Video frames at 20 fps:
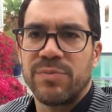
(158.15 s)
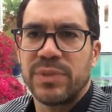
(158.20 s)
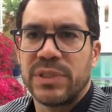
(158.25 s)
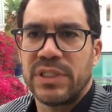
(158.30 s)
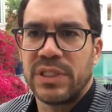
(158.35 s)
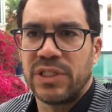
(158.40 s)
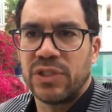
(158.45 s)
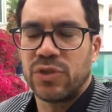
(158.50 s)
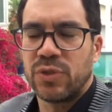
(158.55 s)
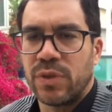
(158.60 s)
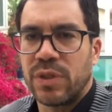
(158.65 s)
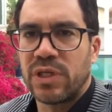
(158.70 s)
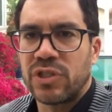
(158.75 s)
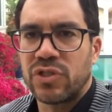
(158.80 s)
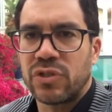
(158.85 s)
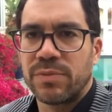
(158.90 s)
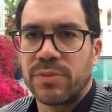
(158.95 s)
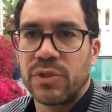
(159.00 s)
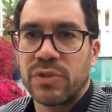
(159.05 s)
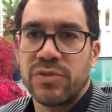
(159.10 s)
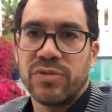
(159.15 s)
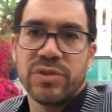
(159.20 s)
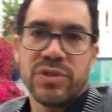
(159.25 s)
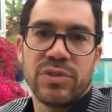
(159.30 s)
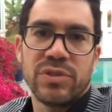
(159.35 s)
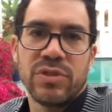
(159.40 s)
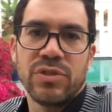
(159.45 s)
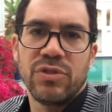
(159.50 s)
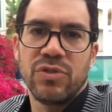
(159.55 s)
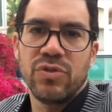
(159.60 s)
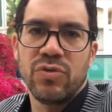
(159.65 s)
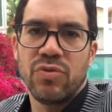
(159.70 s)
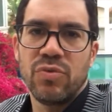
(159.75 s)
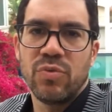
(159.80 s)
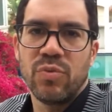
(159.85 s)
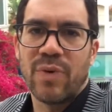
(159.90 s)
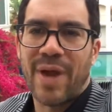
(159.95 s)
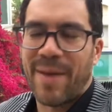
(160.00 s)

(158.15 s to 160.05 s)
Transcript: of potential customers is to do